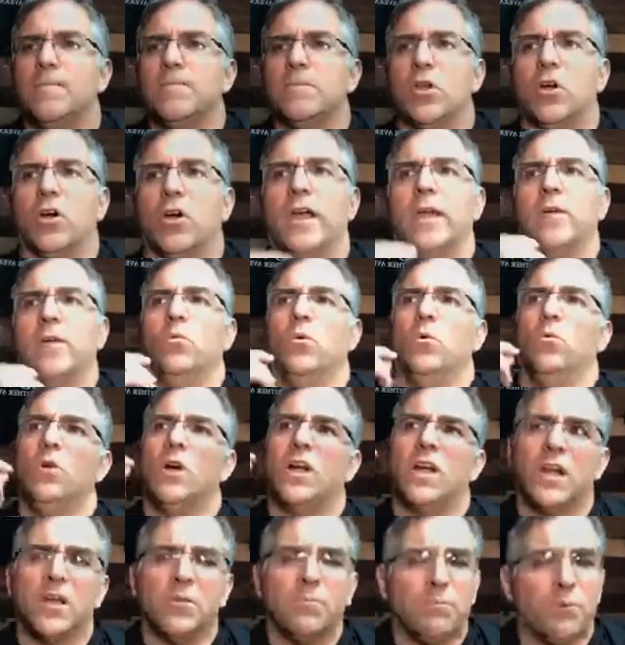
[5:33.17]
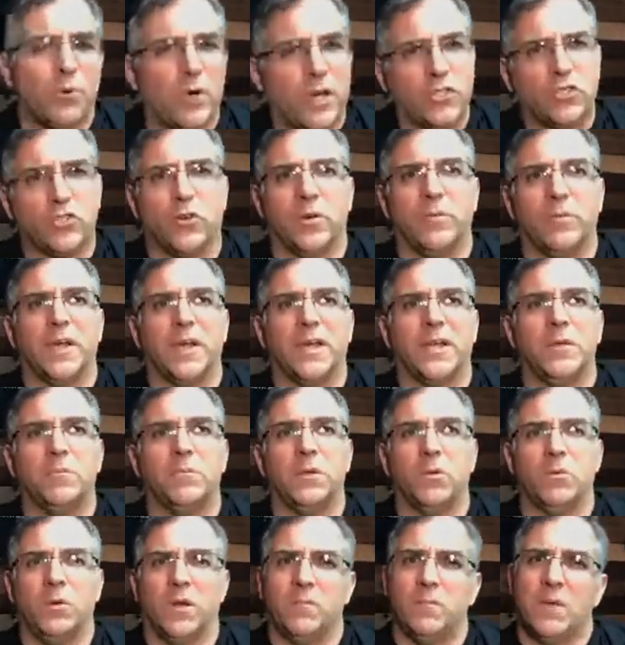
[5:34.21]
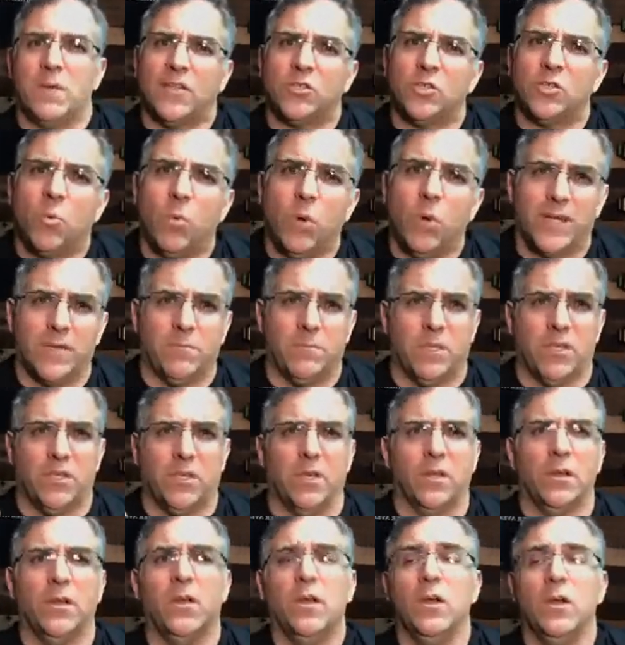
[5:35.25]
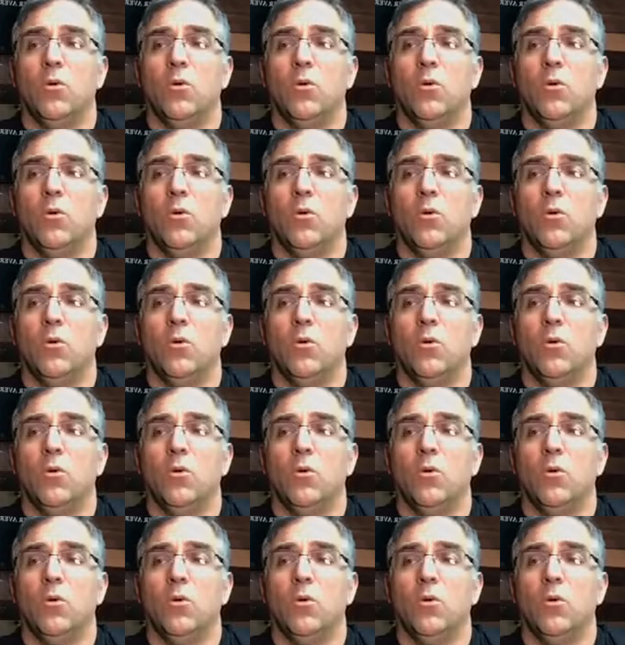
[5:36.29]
all right, well, what kind of pressure am I going to be when I'm at 20 million?